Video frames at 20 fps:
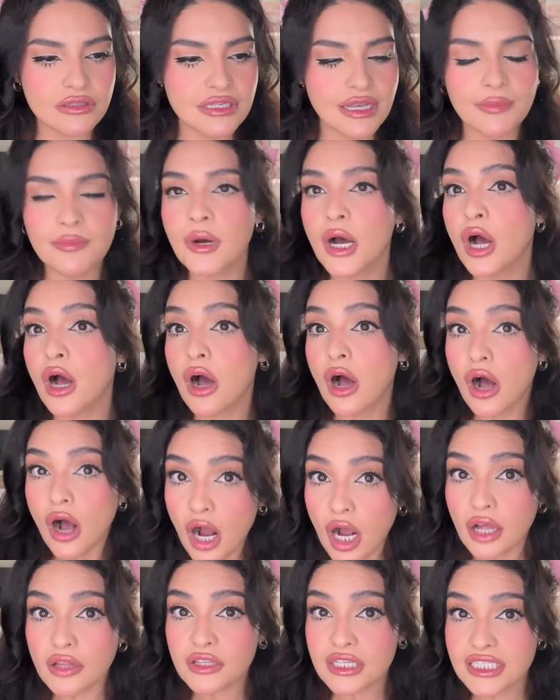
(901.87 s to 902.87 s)
them
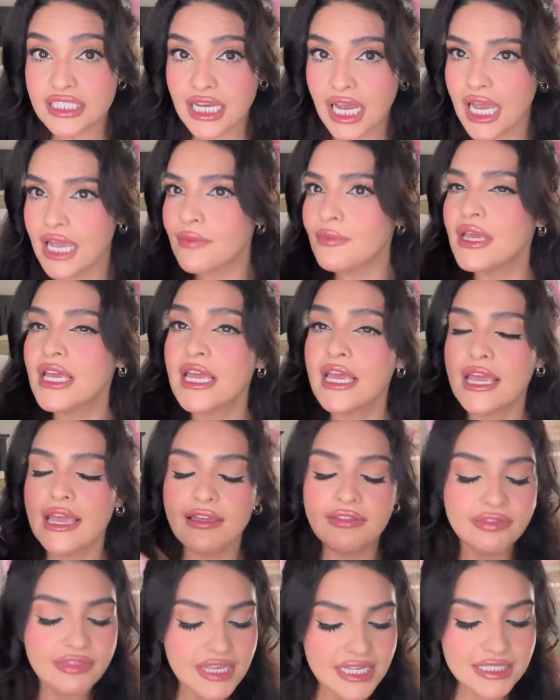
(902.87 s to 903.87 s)
all the time.
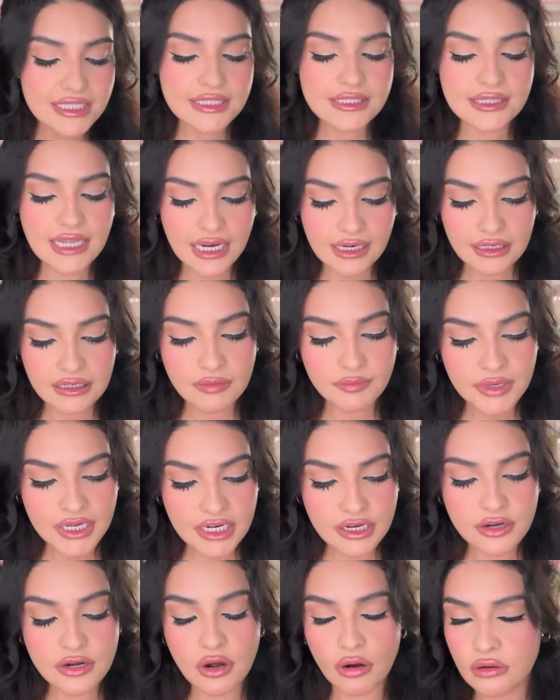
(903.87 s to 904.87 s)
And this is not going to be
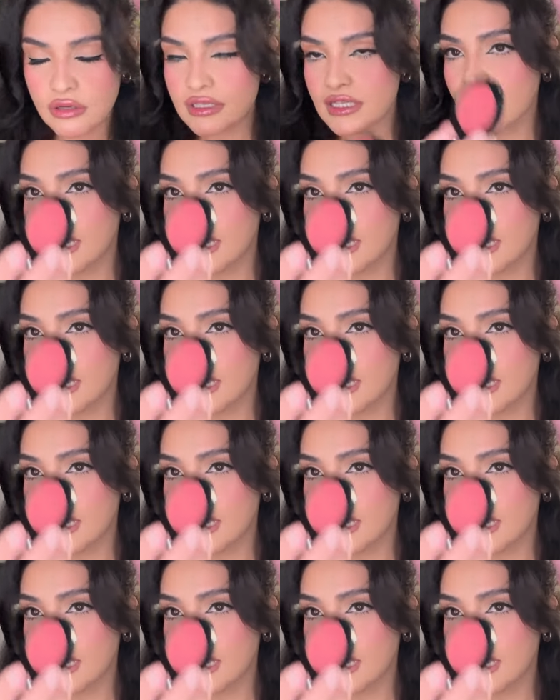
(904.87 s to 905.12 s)
no